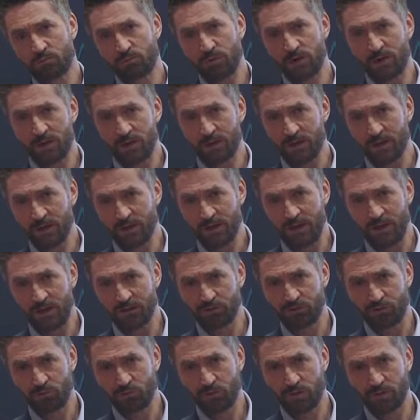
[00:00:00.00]
really
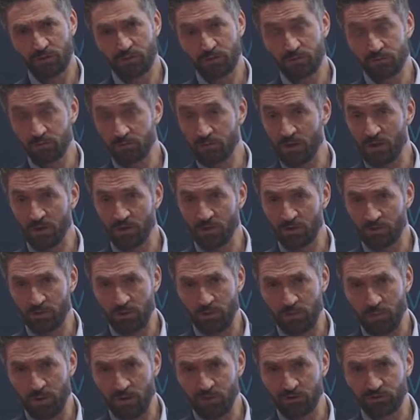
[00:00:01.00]
engaging with not only
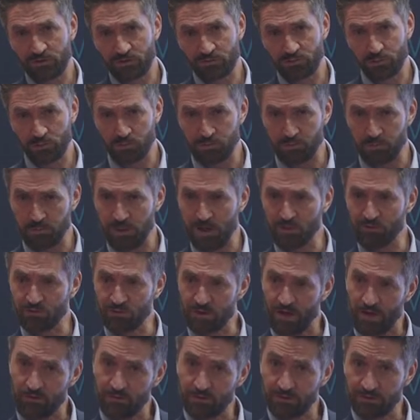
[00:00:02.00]
the patients but patient
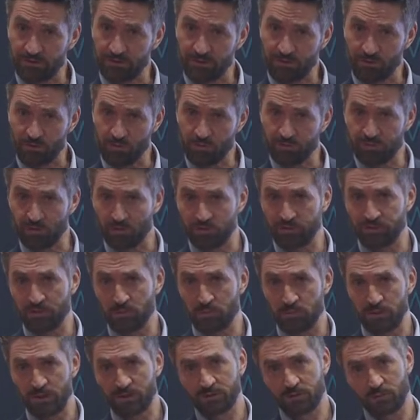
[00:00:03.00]
advocacy groups. So it's a
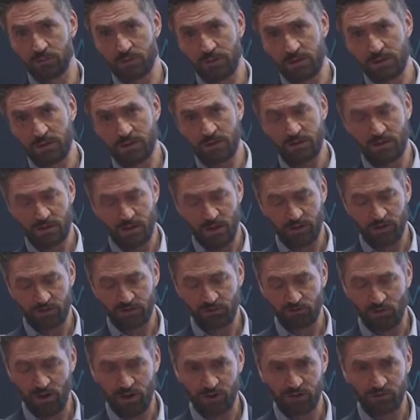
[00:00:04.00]
B2B kind of
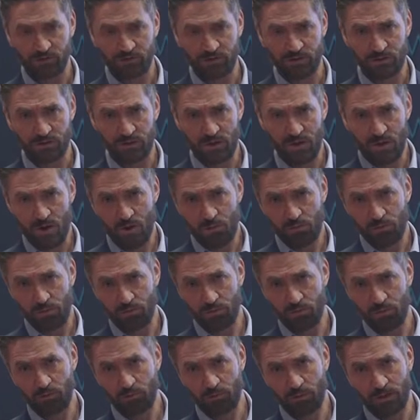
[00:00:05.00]
strategy where
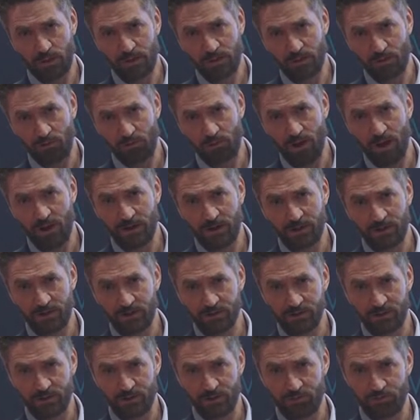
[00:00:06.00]
we're really corralling the
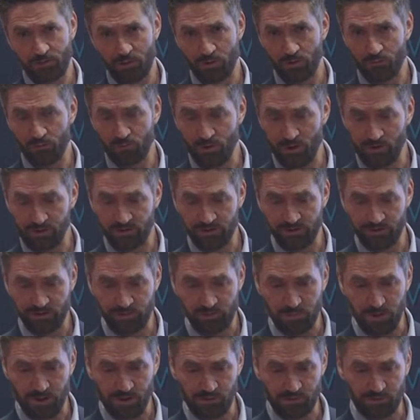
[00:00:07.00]
data for rare disease
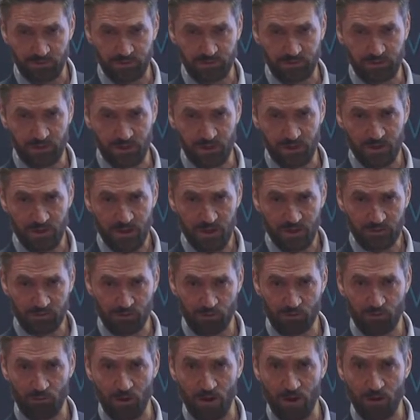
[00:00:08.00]
patients to,
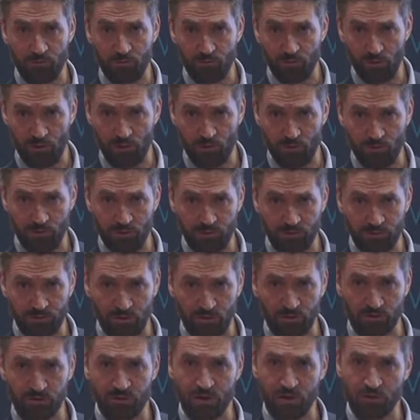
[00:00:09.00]
to drive further
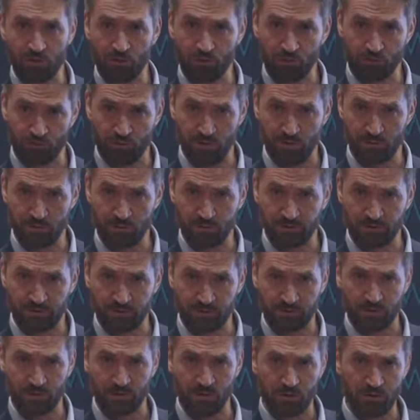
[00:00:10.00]
research and new treatments
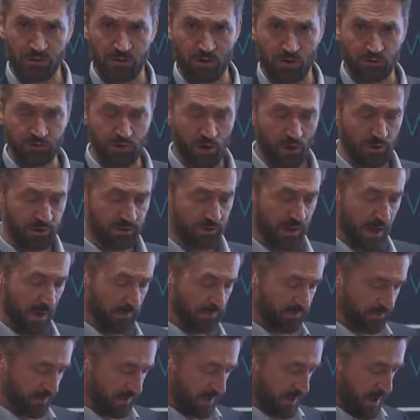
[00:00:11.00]
into those
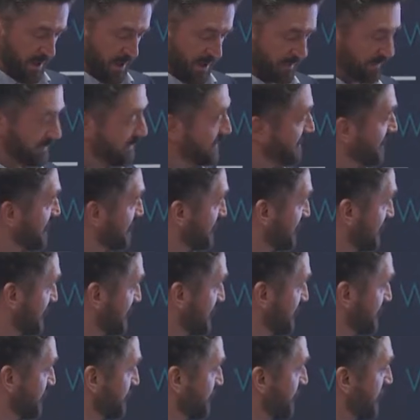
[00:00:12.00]
untapped
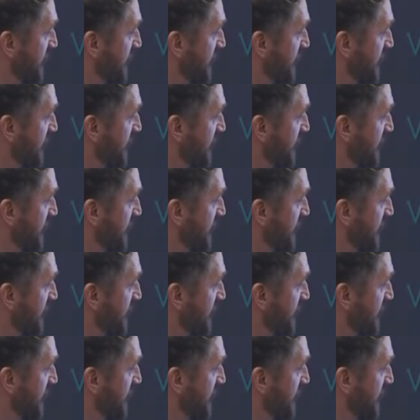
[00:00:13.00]
diseases.